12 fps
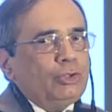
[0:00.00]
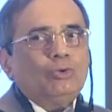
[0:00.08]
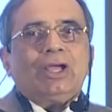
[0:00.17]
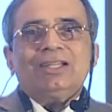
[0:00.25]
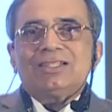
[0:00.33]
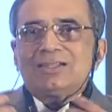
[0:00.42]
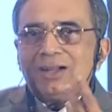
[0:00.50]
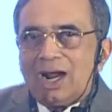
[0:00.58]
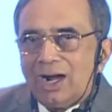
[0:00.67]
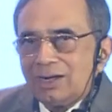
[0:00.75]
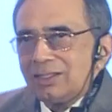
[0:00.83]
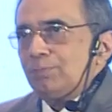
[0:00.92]
you can
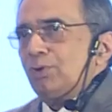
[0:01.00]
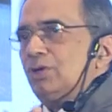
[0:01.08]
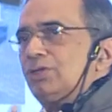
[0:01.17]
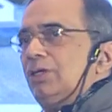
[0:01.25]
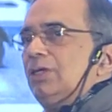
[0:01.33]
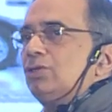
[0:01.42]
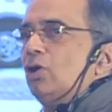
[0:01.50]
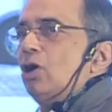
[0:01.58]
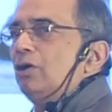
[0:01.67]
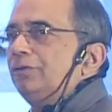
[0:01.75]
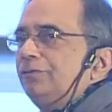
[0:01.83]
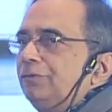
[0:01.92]
start the process
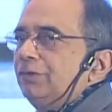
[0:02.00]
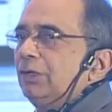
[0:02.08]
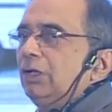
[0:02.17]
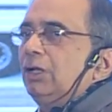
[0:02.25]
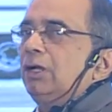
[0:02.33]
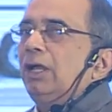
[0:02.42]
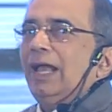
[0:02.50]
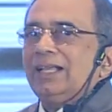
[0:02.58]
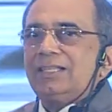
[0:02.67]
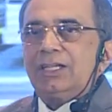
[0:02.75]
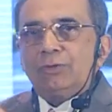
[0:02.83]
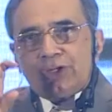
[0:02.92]
of
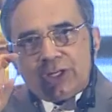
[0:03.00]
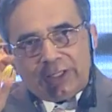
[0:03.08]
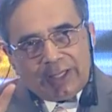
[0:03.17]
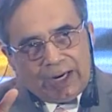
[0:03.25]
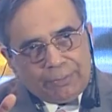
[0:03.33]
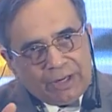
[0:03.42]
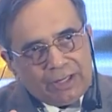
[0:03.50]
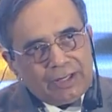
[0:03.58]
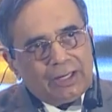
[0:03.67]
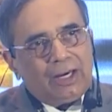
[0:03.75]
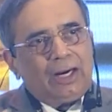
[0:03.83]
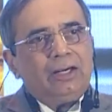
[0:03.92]
extinguishing that
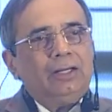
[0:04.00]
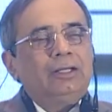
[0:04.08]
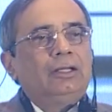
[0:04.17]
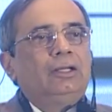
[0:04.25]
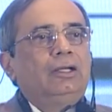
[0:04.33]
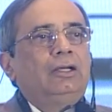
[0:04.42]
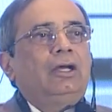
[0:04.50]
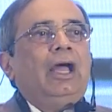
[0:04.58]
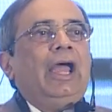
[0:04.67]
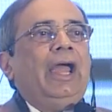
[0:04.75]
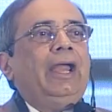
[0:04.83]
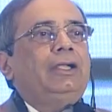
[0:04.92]
BDR
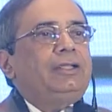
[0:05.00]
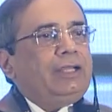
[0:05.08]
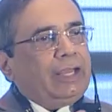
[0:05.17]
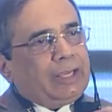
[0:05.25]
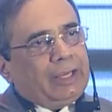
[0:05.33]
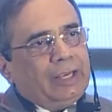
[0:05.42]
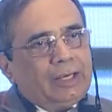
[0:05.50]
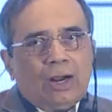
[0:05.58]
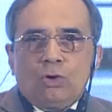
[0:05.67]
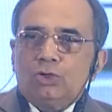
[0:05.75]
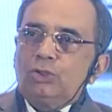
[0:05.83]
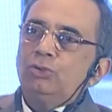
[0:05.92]
and taking it
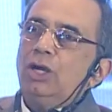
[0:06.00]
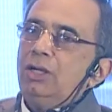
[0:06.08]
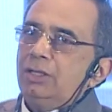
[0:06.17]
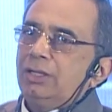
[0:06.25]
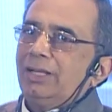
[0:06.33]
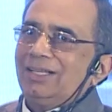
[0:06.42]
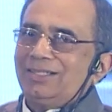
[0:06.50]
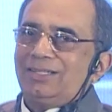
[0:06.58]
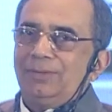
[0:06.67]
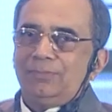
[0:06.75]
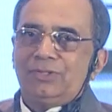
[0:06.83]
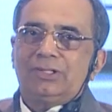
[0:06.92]
out through the
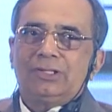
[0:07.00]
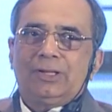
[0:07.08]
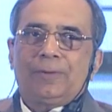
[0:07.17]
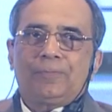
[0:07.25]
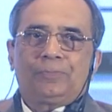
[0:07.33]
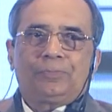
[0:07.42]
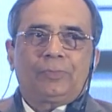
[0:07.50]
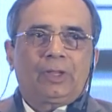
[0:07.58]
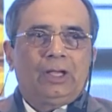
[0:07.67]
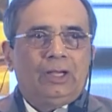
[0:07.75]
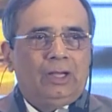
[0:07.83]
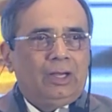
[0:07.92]
customs,
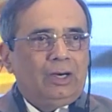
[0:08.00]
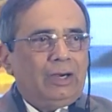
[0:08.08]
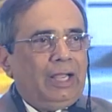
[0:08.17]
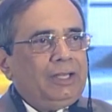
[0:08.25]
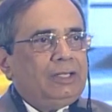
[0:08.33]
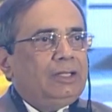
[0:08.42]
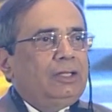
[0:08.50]
right?